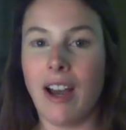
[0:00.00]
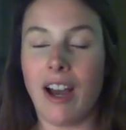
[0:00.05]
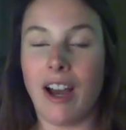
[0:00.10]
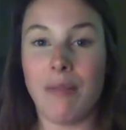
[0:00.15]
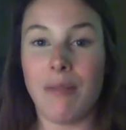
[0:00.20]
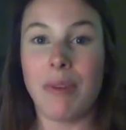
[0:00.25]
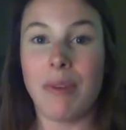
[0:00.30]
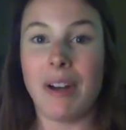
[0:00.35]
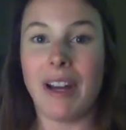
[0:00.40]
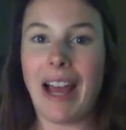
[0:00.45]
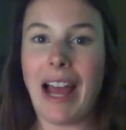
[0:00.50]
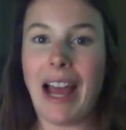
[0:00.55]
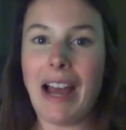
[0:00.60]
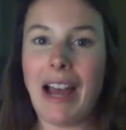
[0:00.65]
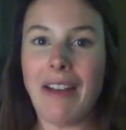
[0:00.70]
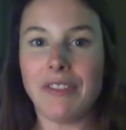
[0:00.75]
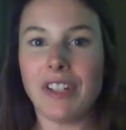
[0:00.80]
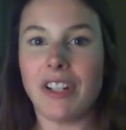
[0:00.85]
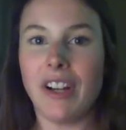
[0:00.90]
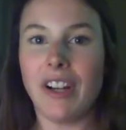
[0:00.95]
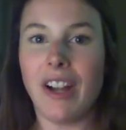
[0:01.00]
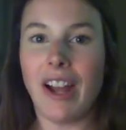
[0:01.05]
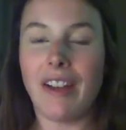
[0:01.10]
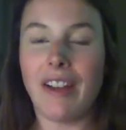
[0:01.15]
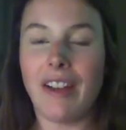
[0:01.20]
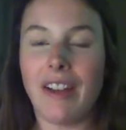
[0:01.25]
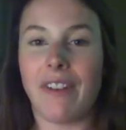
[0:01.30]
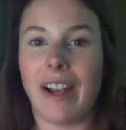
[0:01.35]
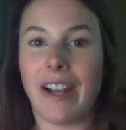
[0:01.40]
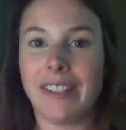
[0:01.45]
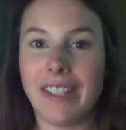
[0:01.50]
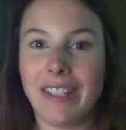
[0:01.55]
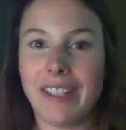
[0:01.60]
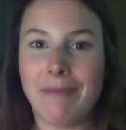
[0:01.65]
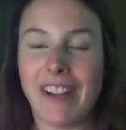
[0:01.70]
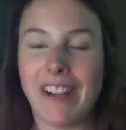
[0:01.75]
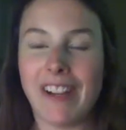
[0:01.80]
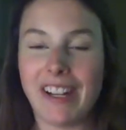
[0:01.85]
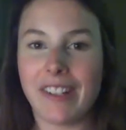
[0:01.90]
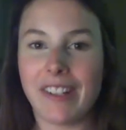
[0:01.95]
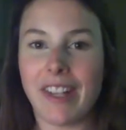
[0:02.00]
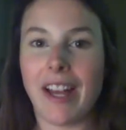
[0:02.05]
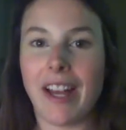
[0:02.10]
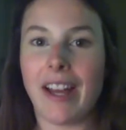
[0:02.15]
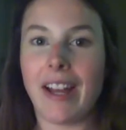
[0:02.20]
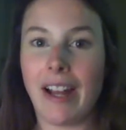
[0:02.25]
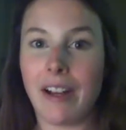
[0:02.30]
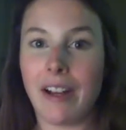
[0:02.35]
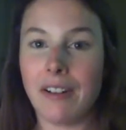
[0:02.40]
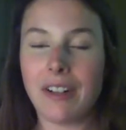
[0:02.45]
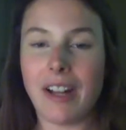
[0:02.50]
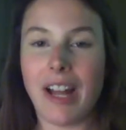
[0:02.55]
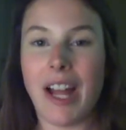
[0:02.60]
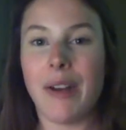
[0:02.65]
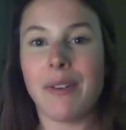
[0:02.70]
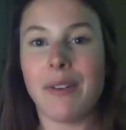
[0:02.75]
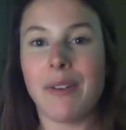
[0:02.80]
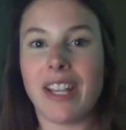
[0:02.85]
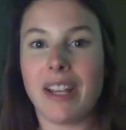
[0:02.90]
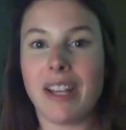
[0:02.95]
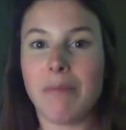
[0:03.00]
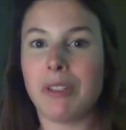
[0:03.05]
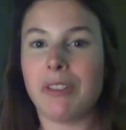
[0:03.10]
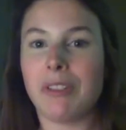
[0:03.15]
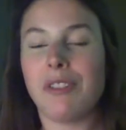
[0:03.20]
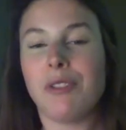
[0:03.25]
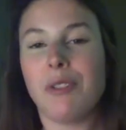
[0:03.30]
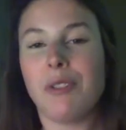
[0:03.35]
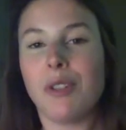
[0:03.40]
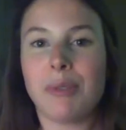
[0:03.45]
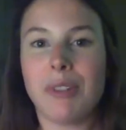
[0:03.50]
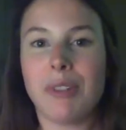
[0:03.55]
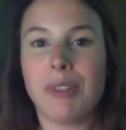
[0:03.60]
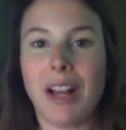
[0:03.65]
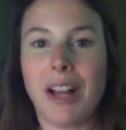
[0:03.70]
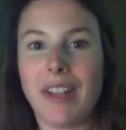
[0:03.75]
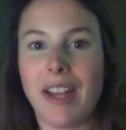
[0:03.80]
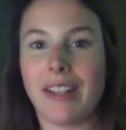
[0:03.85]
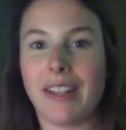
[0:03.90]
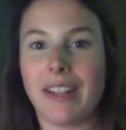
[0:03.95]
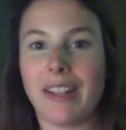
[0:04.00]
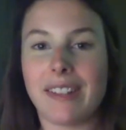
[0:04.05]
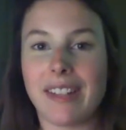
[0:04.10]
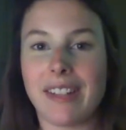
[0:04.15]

But after I finally figured that out, I was able to apply that